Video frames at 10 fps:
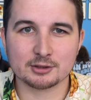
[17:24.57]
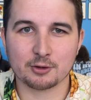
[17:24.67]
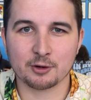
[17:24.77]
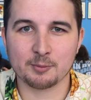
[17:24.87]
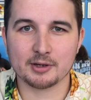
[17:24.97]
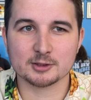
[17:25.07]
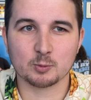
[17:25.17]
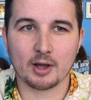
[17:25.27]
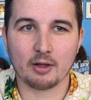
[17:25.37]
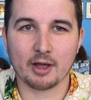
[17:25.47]
the tournament as
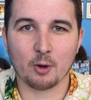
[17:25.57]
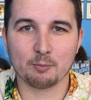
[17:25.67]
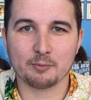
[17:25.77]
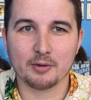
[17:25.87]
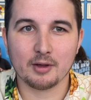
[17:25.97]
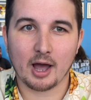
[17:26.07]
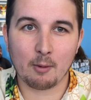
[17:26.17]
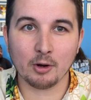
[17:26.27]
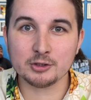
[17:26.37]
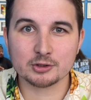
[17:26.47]
well. I
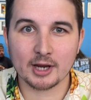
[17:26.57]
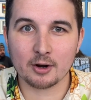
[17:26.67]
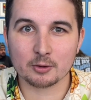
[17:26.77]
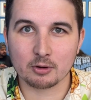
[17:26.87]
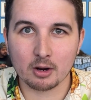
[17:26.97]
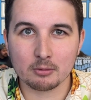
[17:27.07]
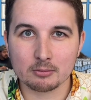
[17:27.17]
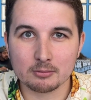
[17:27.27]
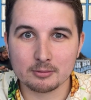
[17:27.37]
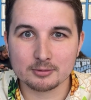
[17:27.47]
want your channel to grow
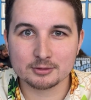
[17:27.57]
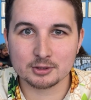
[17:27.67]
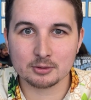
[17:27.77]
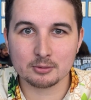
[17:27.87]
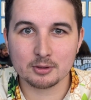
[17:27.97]
too.